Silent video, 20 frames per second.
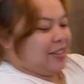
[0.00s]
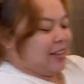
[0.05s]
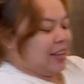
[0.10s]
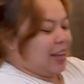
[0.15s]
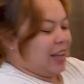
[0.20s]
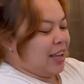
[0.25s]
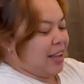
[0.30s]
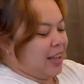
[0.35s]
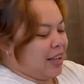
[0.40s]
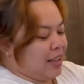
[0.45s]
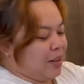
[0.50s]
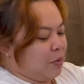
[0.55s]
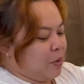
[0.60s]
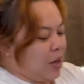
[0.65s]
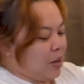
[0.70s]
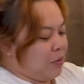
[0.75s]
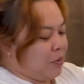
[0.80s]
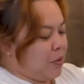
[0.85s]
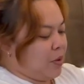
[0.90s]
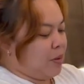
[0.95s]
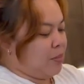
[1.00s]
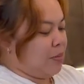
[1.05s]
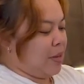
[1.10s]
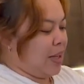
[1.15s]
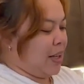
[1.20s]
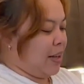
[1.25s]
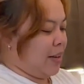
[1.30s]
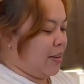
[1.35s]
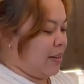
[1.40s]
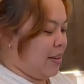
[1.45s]
And one for
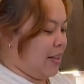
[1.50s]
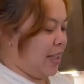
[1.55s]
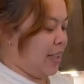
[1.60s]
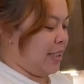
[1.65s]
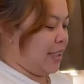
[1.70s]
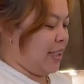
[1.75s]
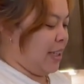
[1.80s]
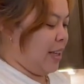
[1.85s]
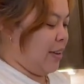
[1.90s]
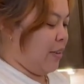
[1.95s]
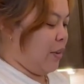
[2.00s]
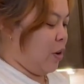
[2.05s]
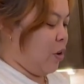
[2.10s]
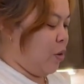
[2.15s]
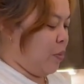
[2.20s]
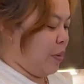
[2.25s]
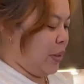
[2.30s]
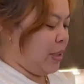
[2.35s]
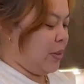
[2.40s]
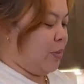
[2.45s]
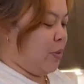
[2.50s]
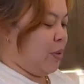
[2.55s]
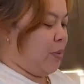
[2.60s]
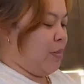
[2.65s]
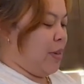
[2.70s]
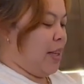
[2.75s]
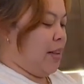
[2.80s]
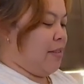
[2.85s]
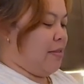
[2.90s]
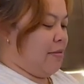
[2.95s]
me. Let's see. I hope it's for
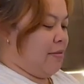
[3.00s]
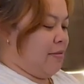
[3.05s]
me.